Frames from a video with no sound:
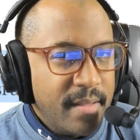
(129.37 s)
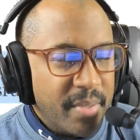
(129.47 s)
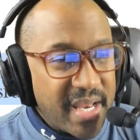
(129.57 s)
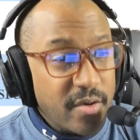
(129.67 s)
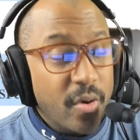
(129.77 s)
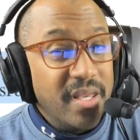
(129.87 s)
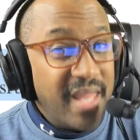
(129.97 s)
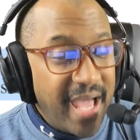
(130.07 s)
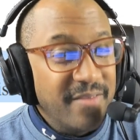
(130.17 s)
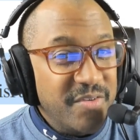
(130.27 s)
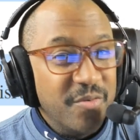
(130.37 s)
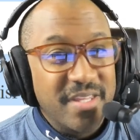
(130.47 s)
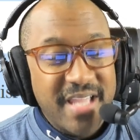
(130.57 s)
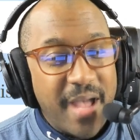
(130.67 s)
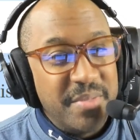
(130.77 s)
But I know a lot of you in
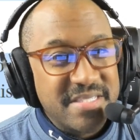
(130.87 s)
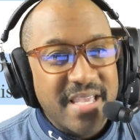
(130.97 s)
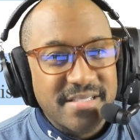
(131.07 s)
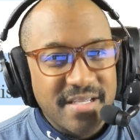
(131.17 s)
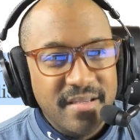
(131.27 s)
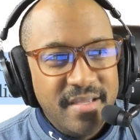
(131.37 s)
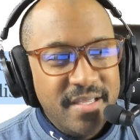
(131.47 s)
the comment section,